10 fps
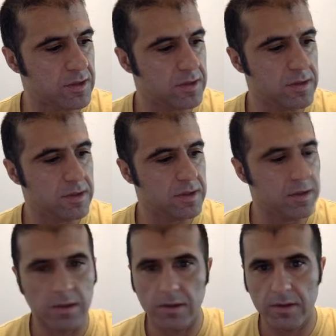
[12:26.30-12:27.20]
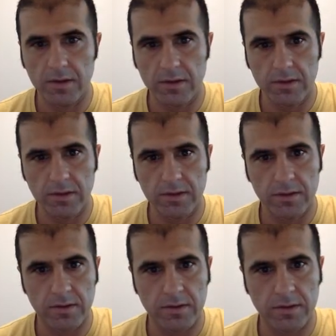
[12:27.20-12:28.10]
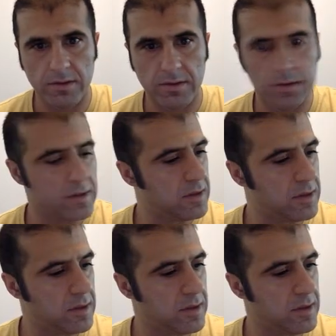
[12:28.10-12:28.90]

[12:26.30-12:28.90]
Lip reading: (no one is talking)